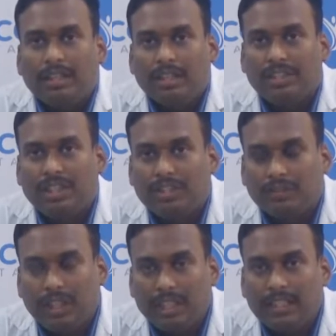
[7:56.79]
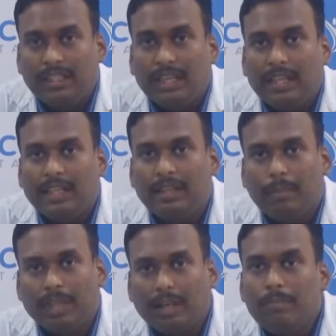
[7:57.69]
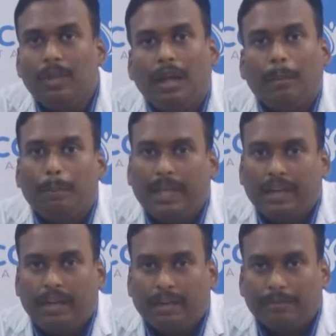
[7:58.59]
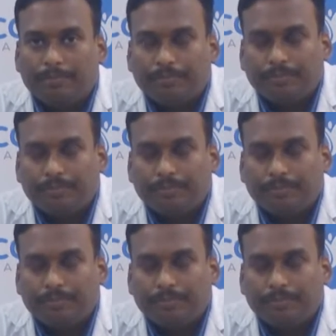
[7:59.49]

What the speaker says: stage of the disease until they become bedridden.